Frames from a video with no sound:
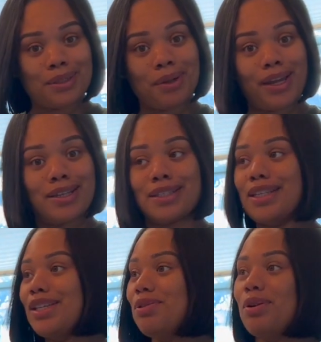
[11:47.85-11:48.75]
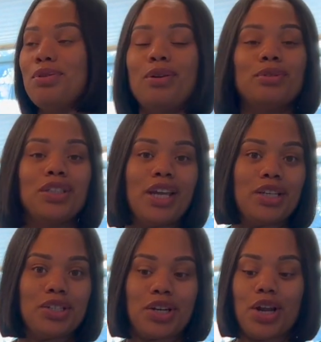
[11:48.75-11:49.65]
Okay, because you know you don't
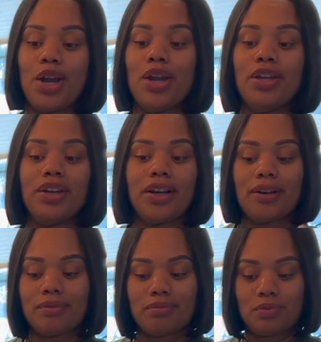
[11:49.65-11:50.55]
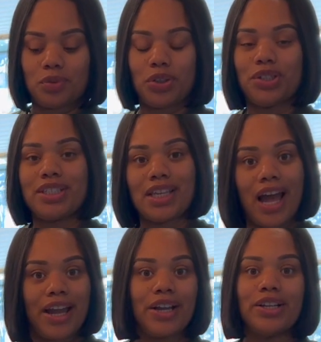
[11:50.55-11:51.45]
change your your your
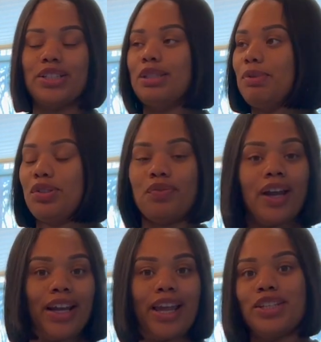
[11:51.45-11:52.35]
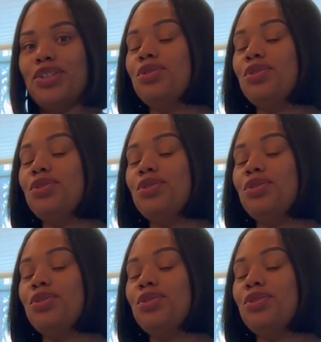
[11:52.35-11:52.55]
desires to meet your finances.